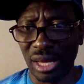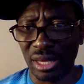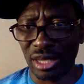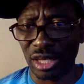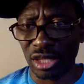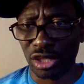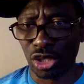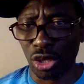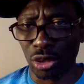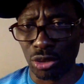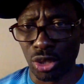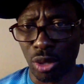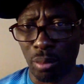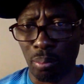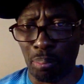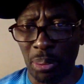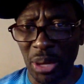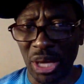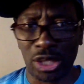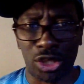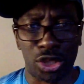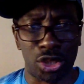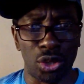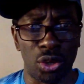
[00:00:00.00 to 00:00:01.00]
some
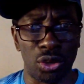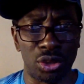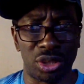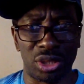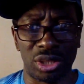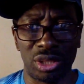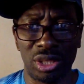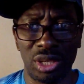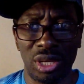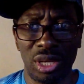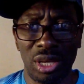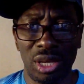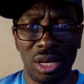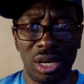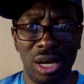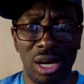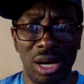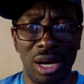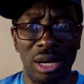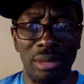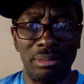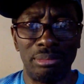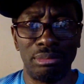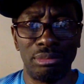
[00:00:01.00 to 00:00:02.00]
pictures.
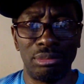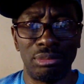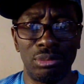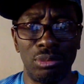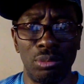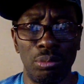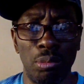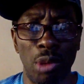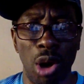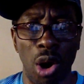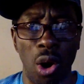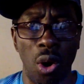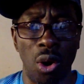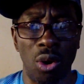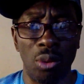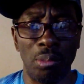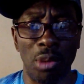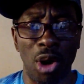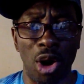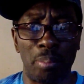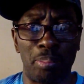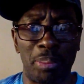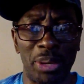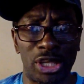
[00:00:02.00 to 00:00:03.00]

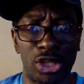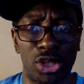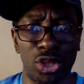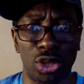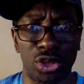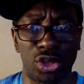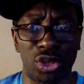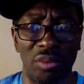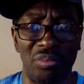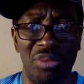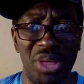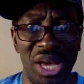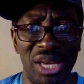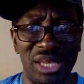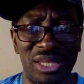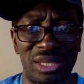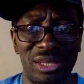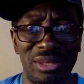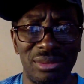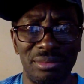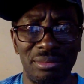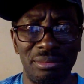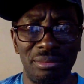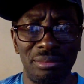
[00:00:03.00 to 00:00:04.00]
More pictures of this.